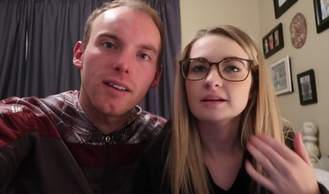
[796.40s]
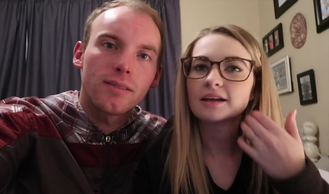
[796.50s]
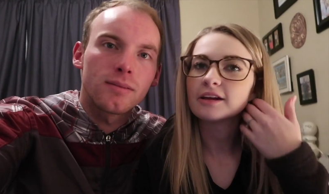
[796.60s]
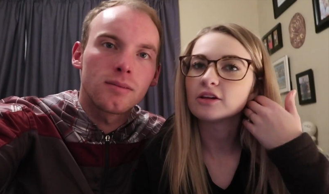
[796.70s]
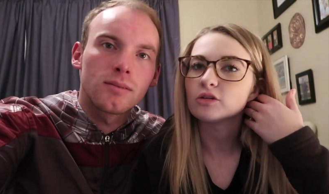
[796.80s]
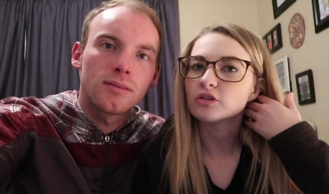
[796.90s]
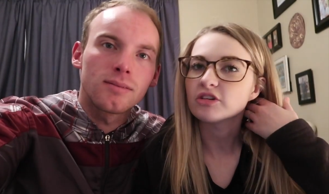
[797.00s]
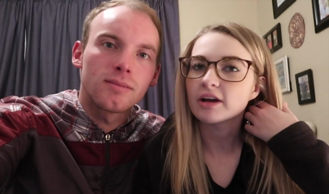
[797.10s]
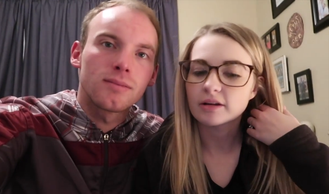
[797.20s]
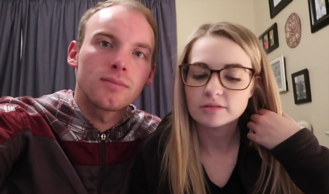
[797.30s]
Speaker 1: I'm gonna do
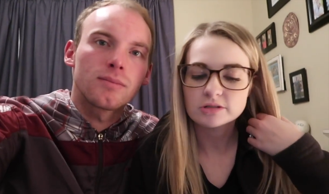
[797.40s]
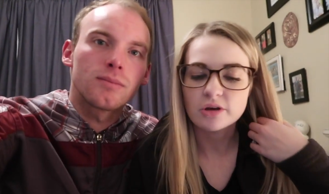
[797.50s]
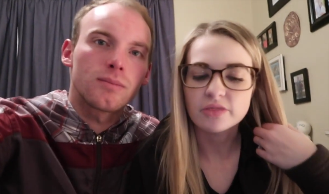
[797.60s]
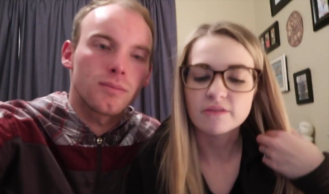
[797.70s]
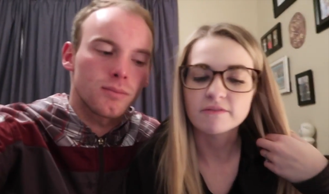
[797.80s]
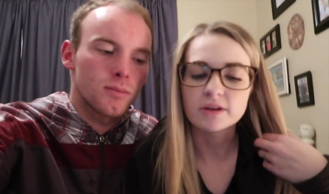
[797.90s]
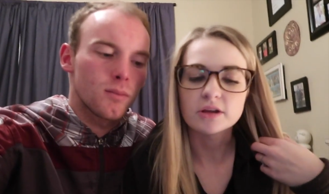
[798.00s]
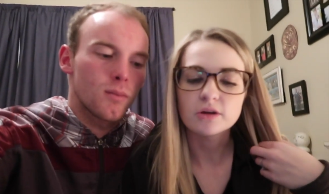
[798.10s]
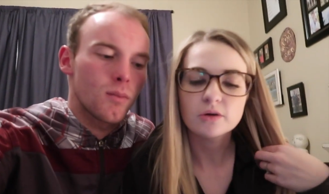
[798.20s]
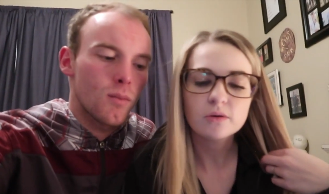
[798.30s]
shout outs on the
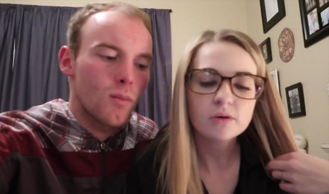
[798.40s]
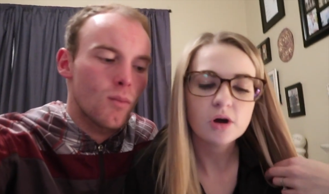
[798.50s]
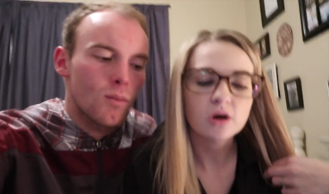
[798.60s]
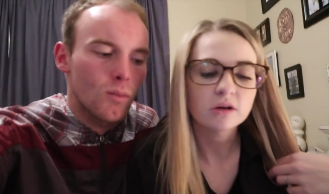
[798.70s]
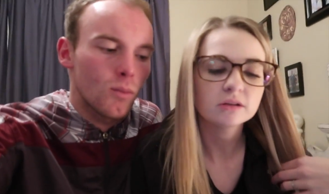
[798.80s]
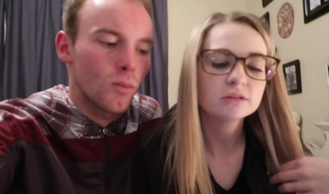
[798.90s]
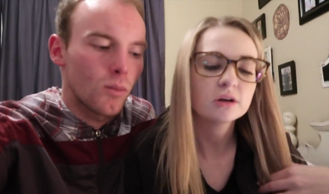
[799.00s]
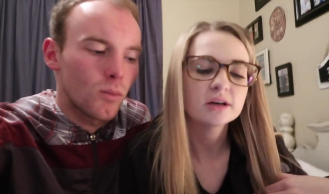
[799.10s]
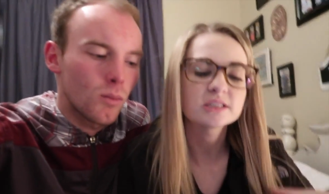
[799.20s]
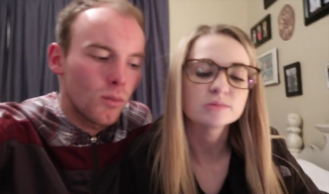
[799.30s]
video called
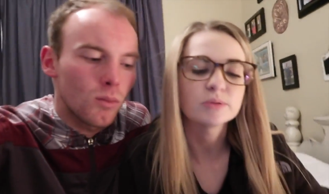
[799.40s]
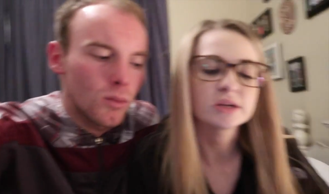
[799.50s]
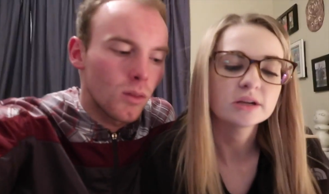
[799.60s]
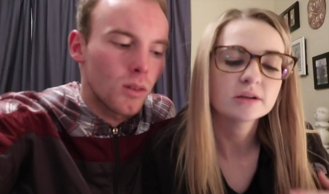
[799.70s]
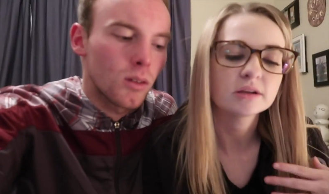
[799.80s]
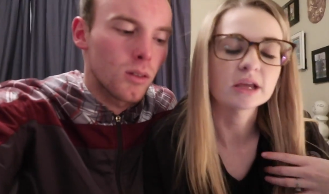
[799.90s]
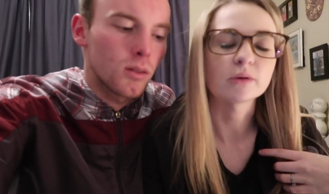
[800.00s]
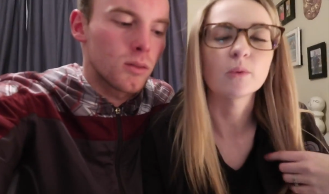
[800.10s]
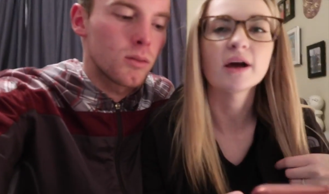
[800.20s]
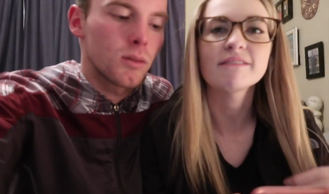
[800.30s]
Husband
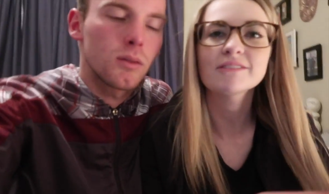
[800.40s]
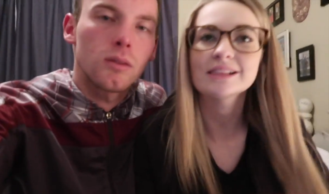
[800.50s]
and Wife